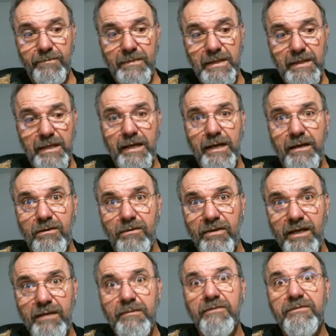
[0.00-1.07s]
the
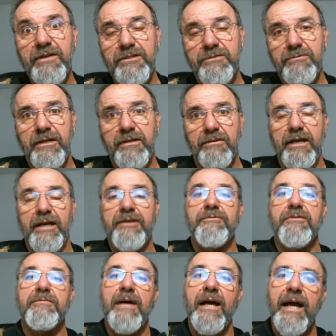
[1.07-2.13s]
Elohim of Israel, and
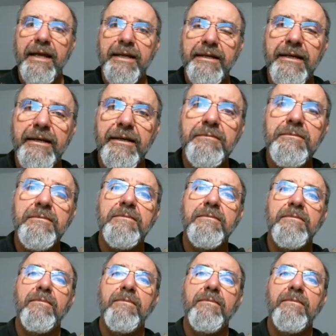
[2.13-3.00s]
remind him